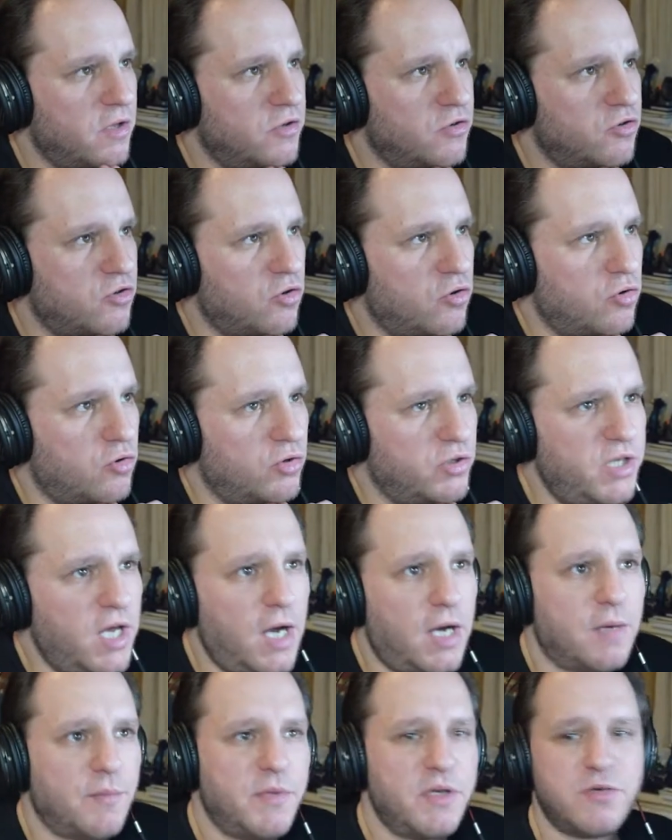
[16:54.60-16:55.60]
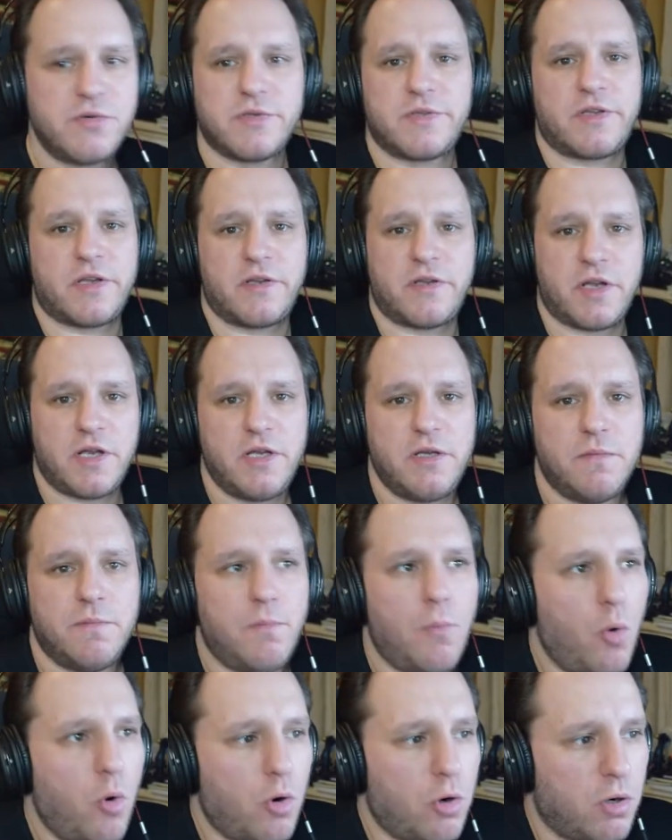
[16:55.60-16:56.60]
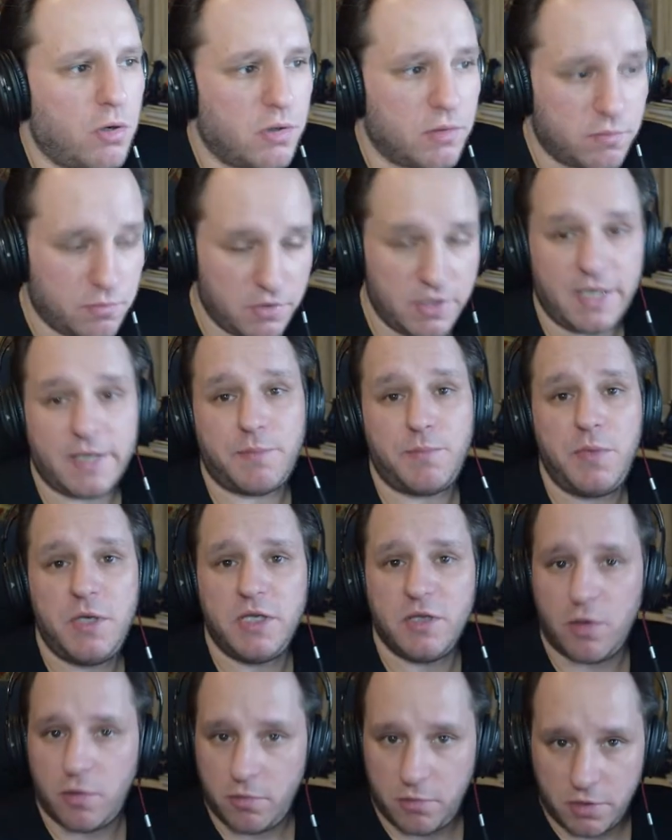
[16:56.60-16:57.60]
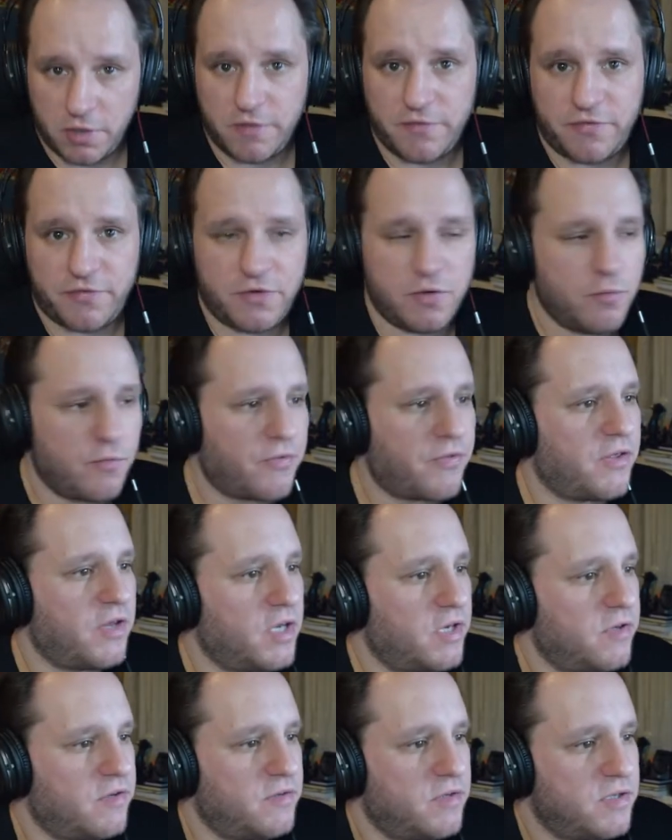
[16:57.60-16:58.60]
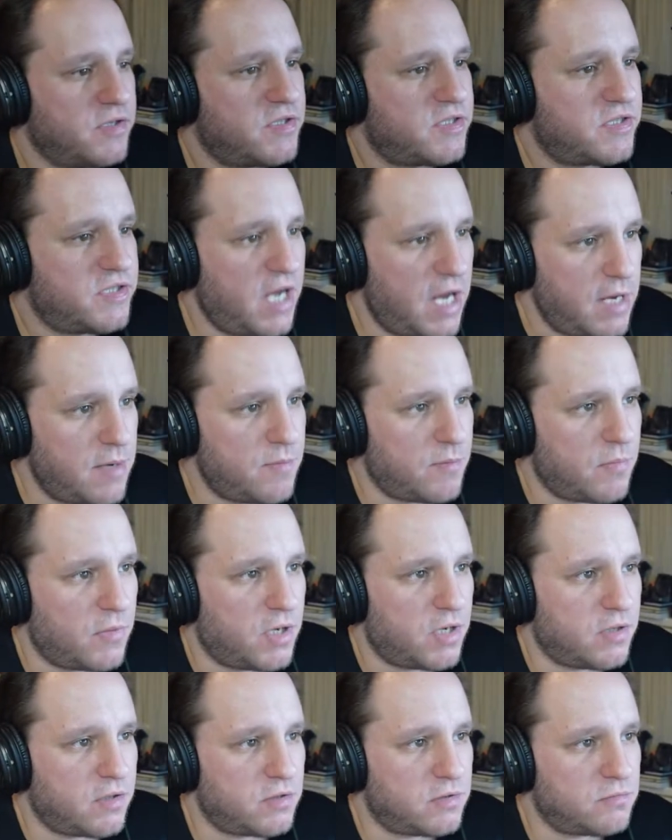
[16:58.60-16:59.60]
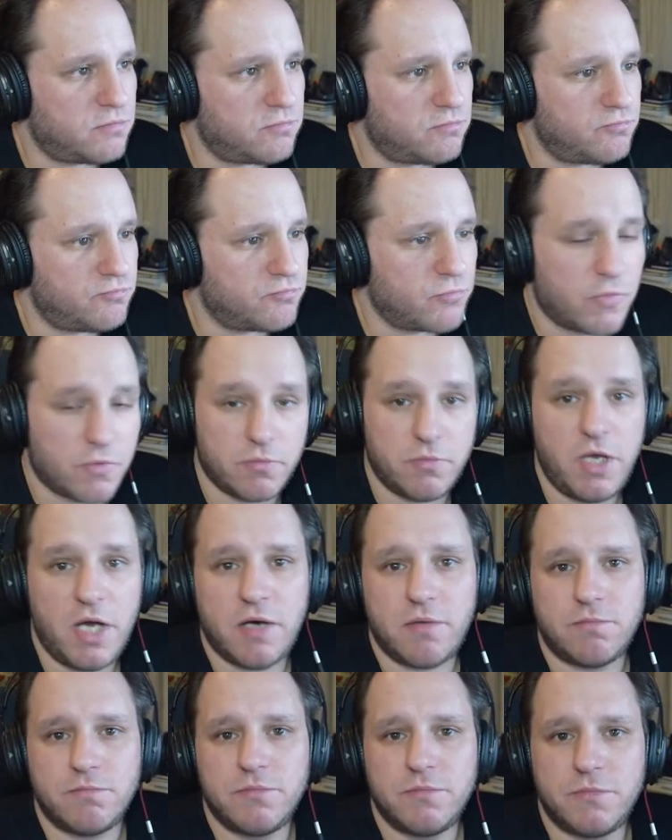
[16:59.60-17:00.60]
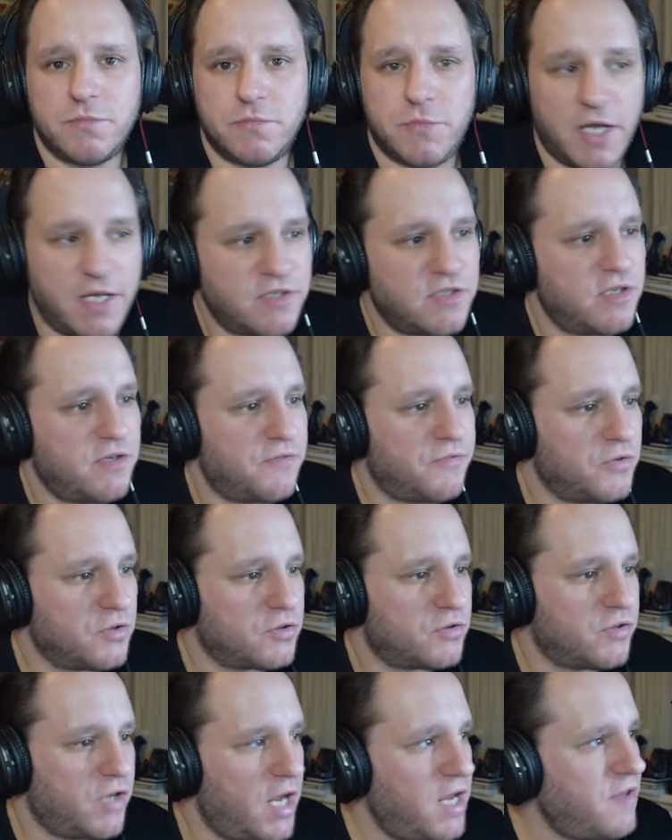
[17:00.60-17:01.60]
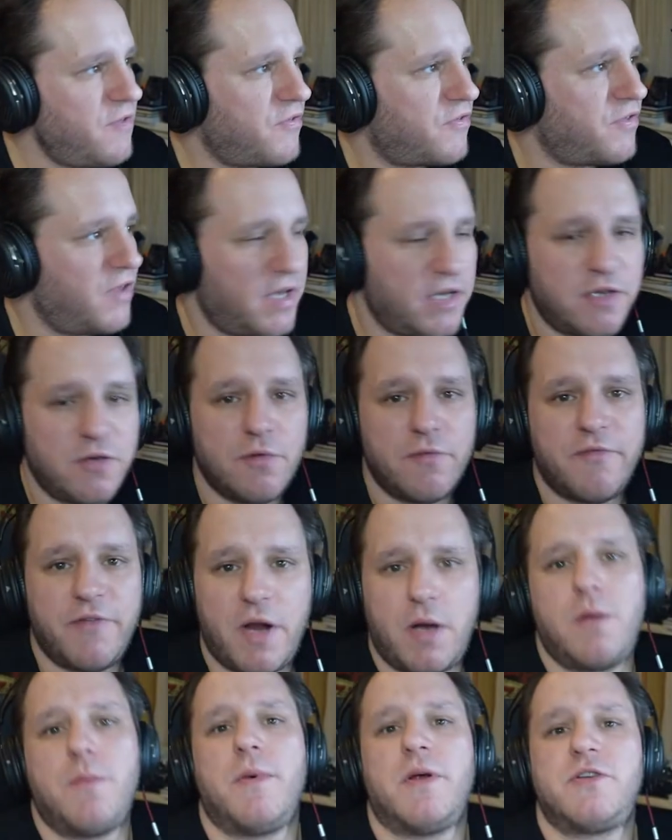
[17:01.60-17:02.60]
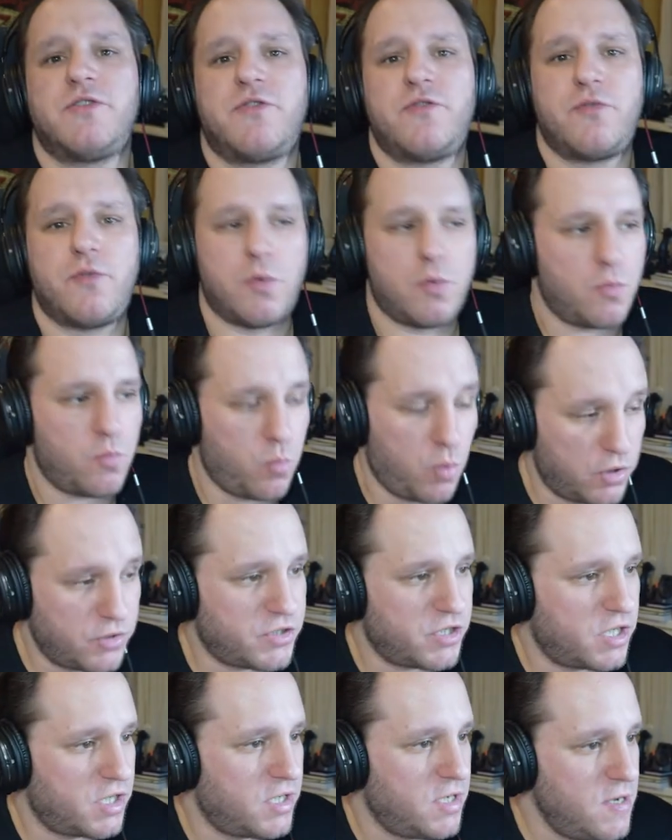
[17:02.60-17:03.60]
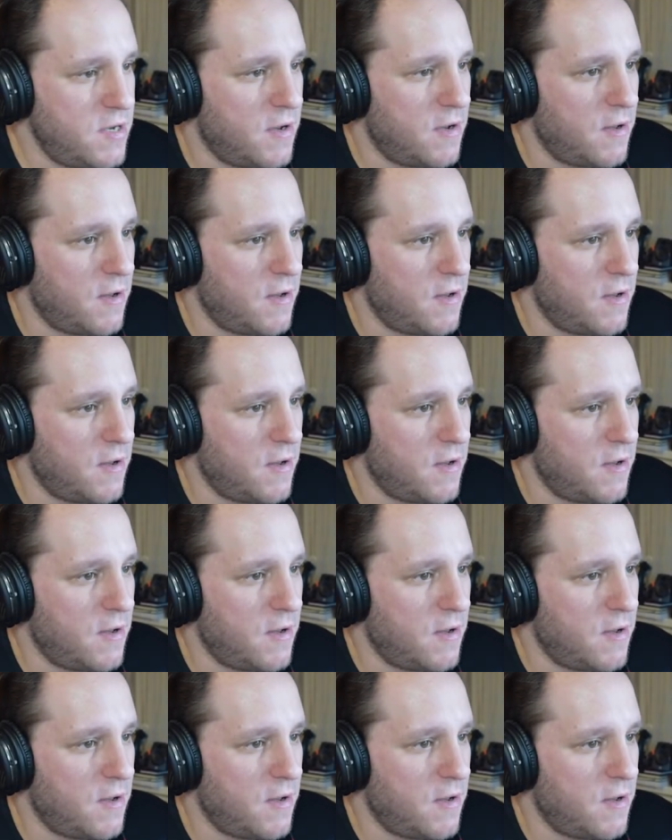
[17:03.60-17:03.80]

so yeah, I'm interested in more. Let me know if you think the same. Um, yeah, that's it for today. Thank you very much for watching.